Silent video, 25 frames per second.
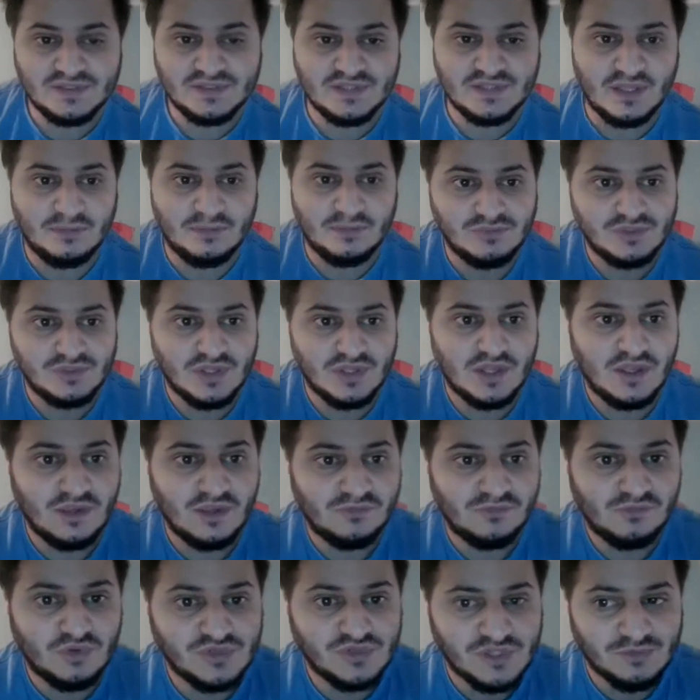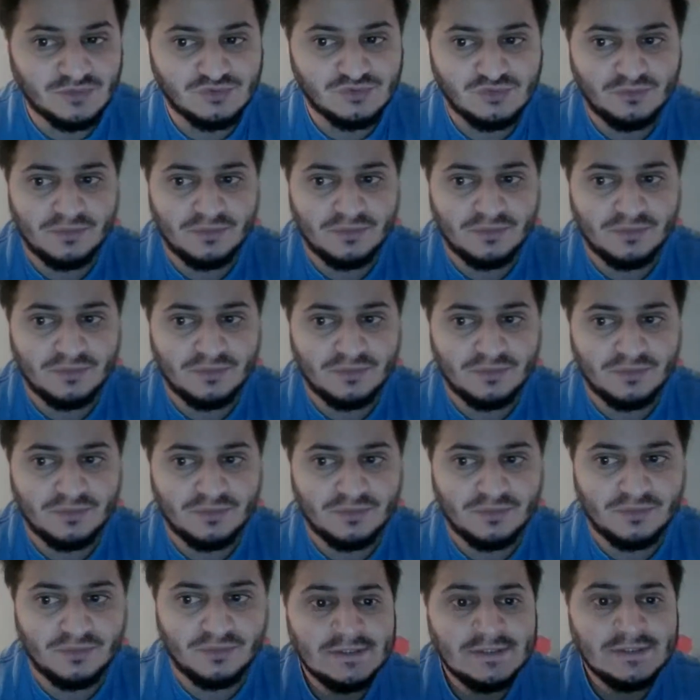not Samsung,
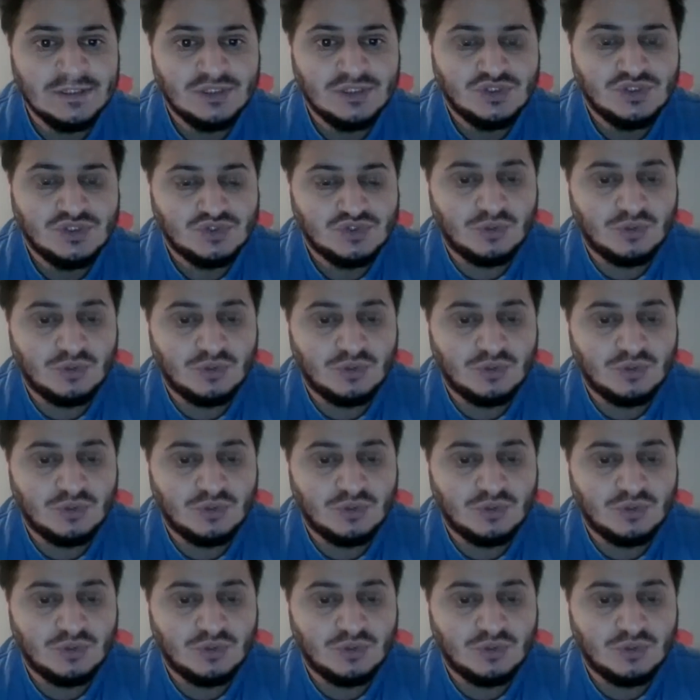BT.